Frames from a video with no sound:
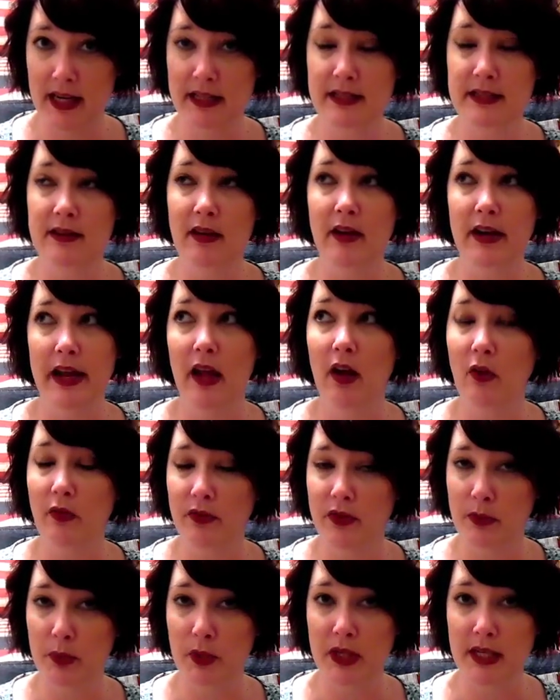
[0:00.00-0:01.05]
It's not a
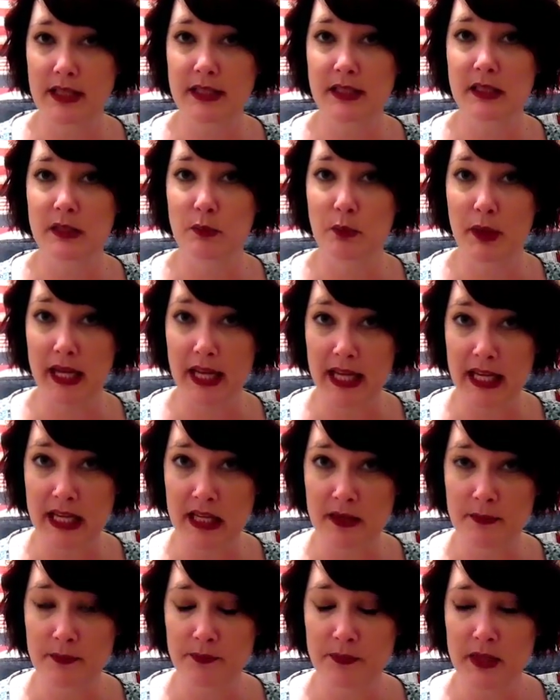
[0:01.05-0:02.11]
healthy place to be.